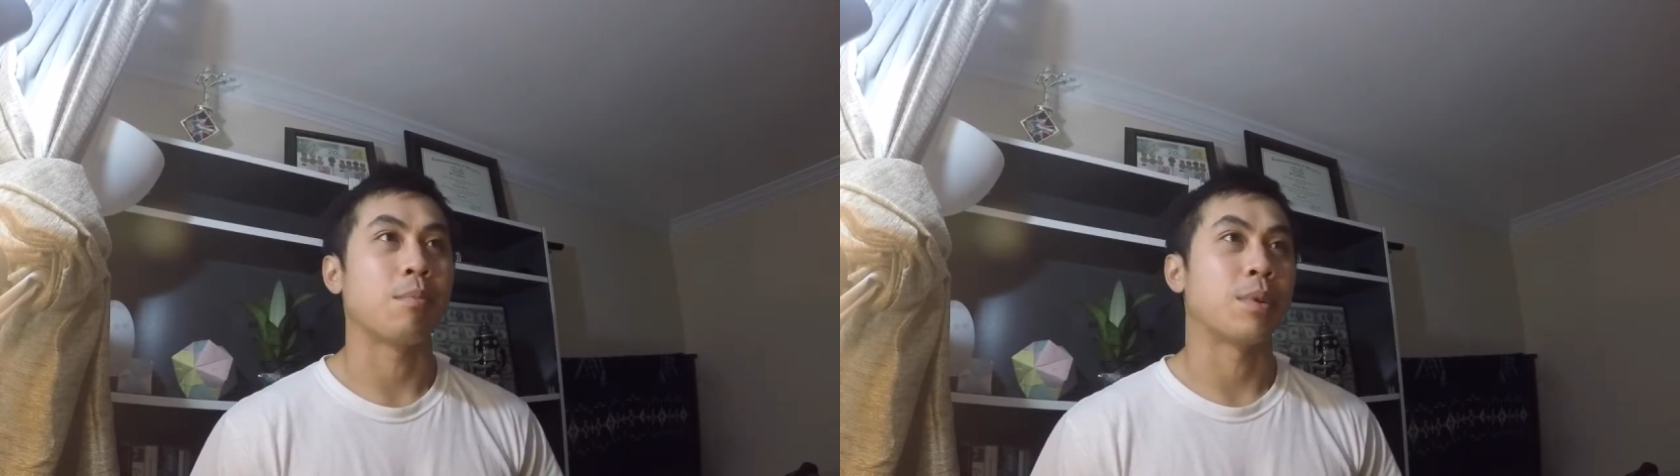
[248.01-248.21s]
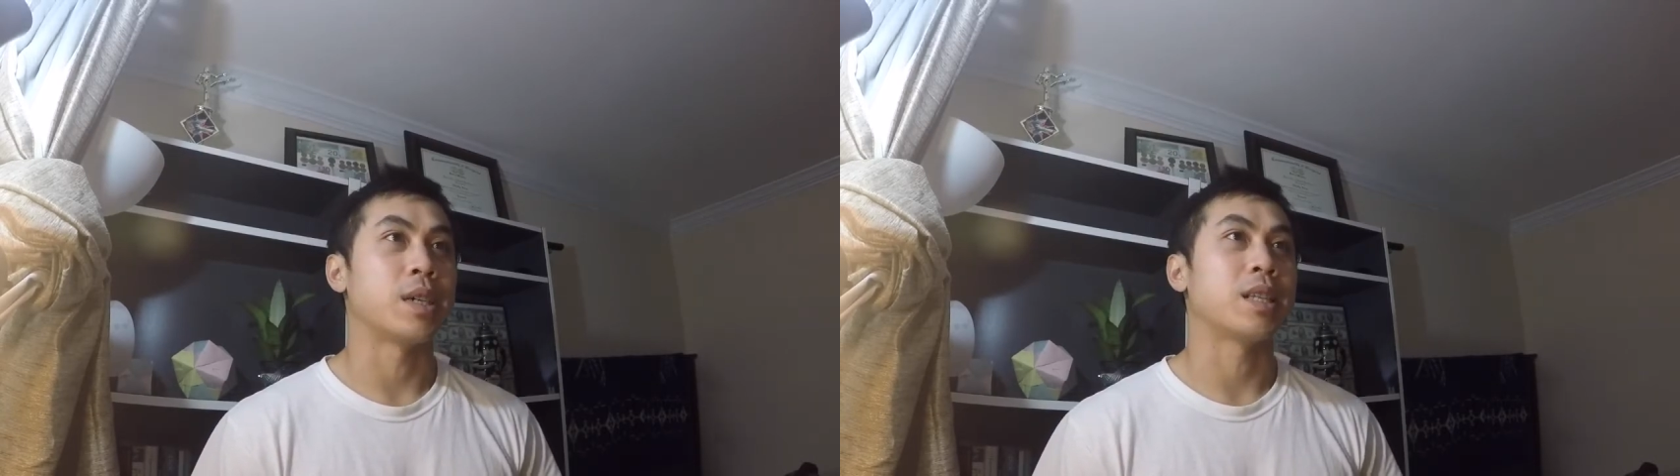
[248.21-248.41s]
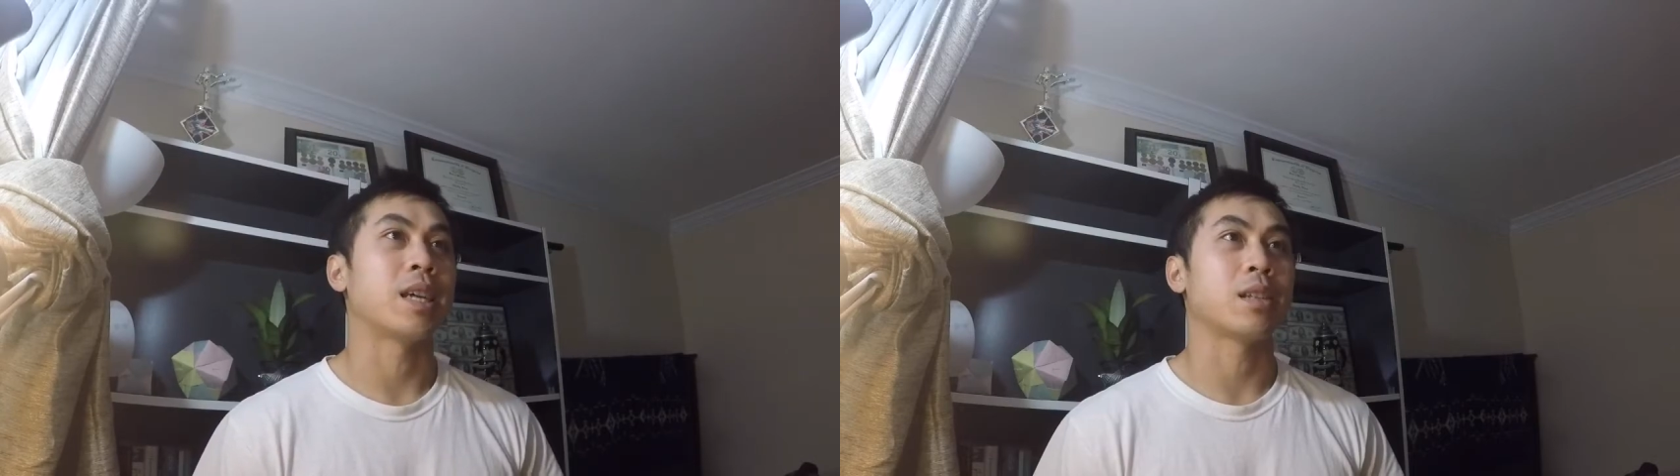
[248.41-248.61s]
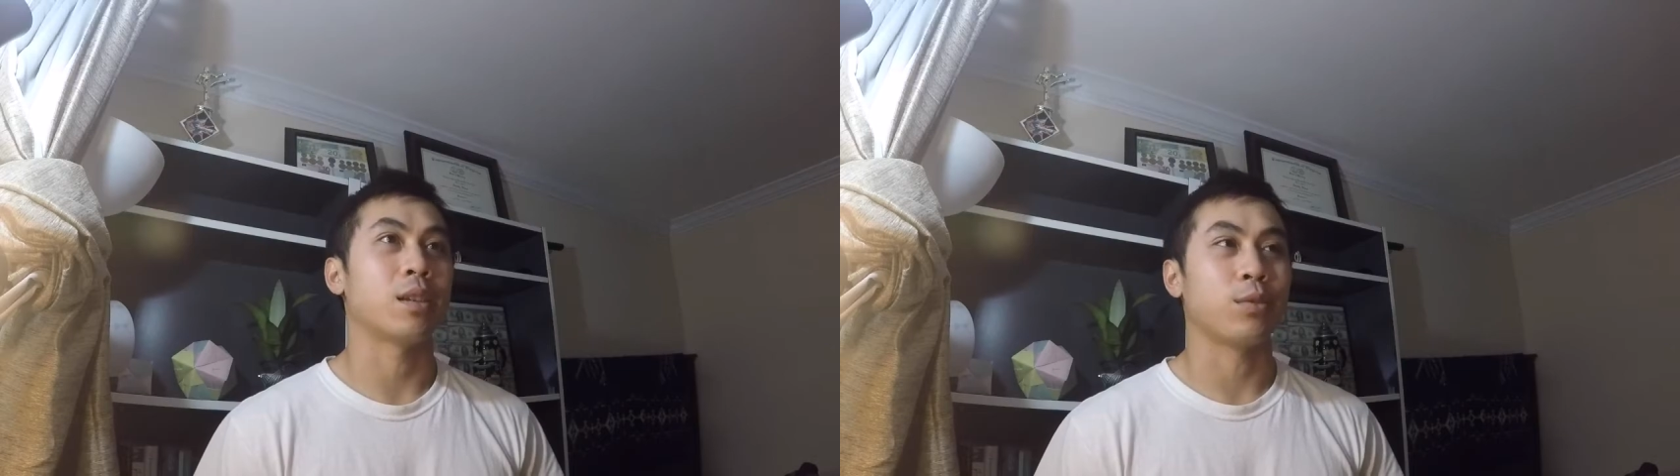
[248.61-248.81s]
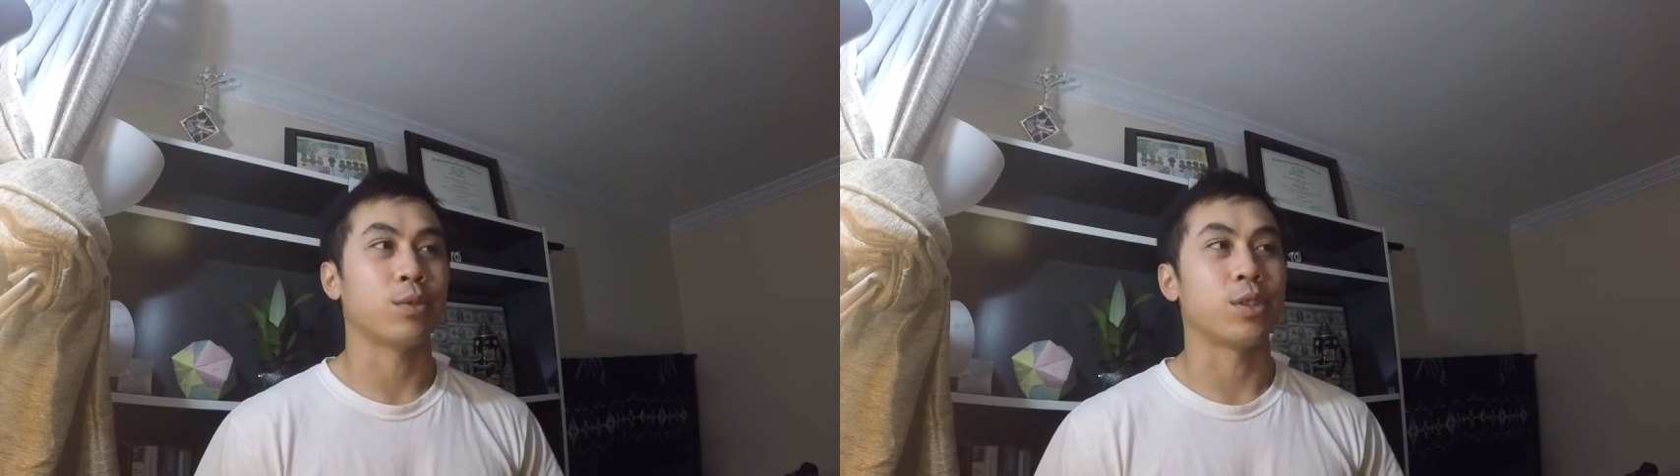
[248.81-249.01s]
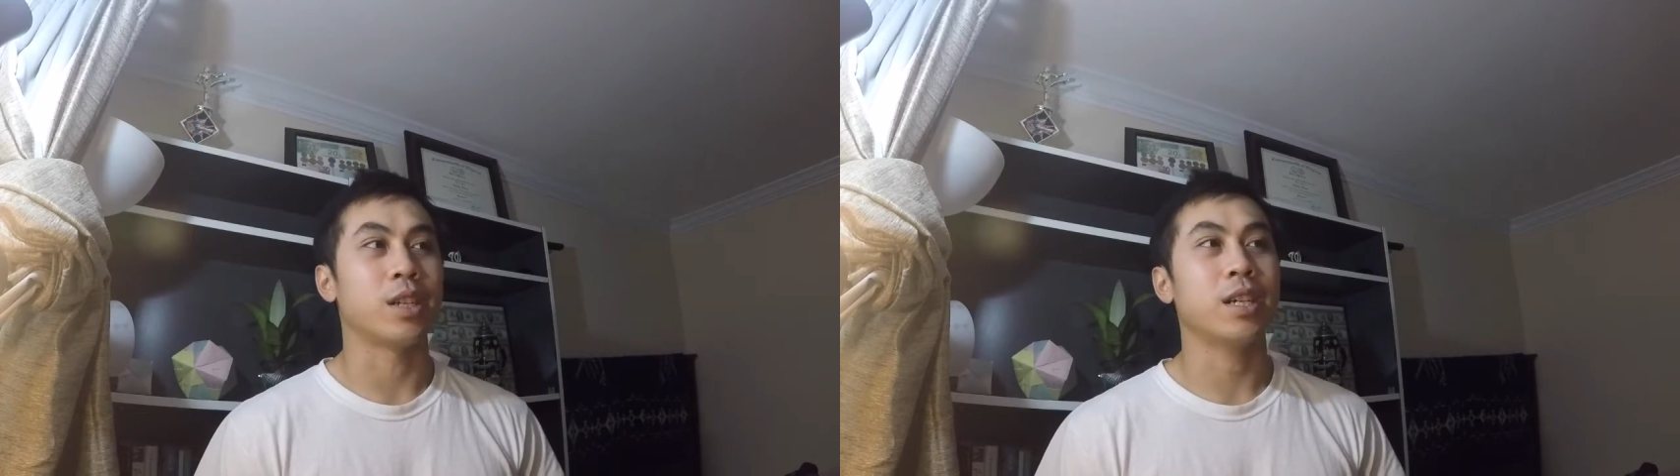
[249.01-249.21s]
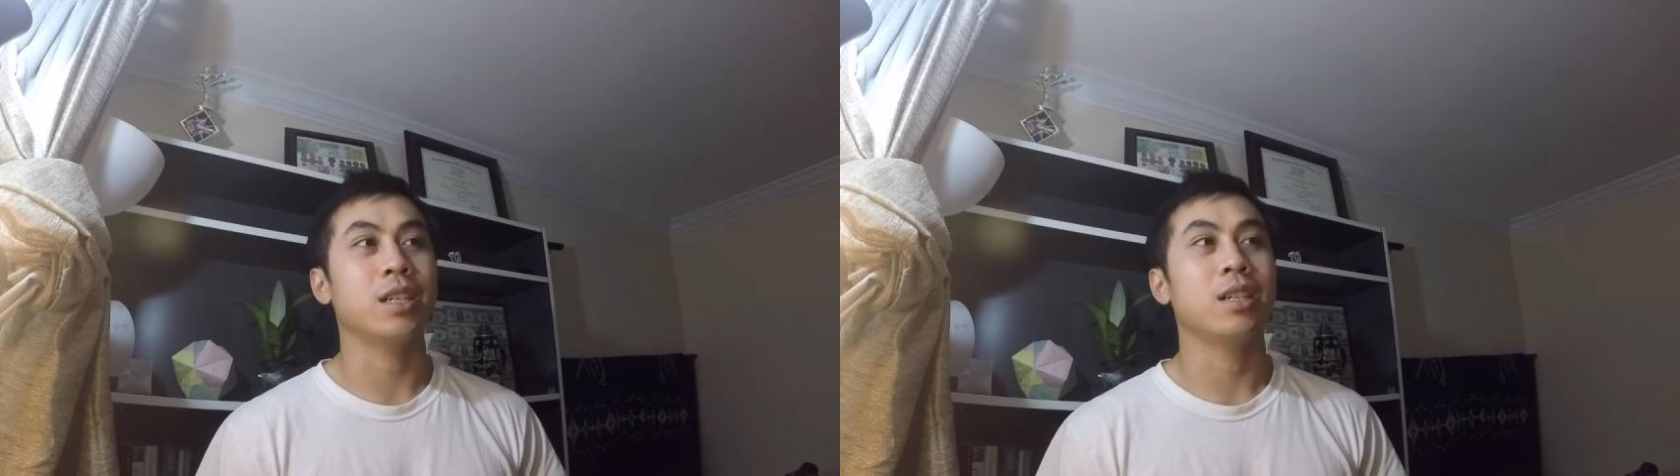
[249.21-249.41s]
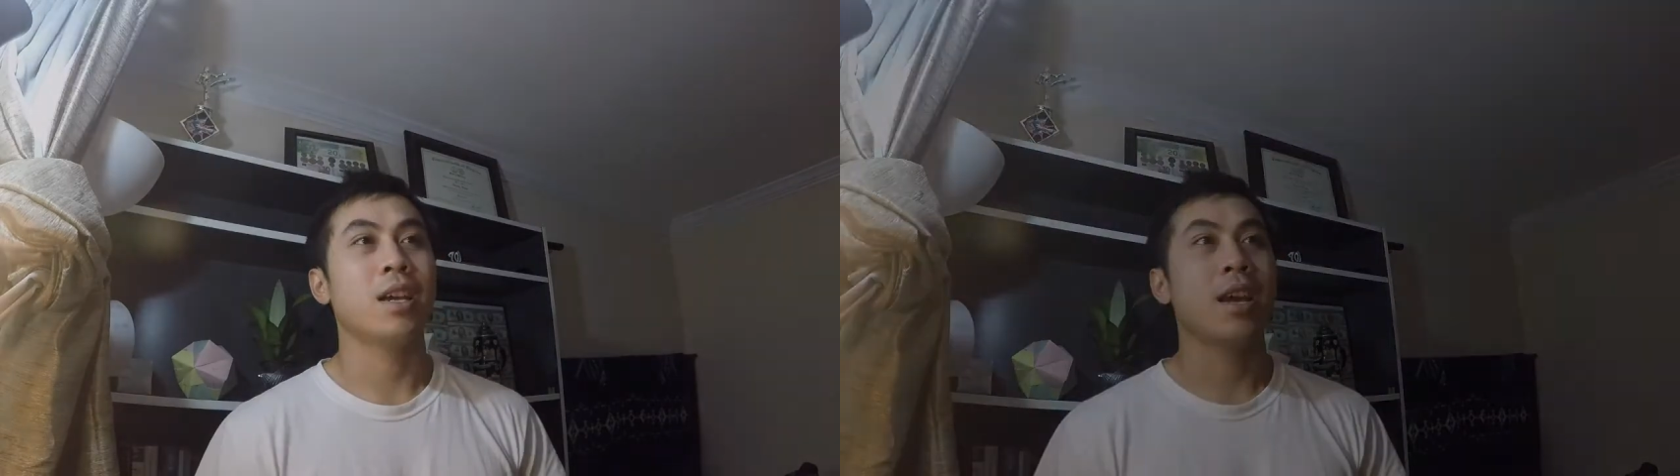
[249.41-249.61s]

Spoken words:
But that's it for today.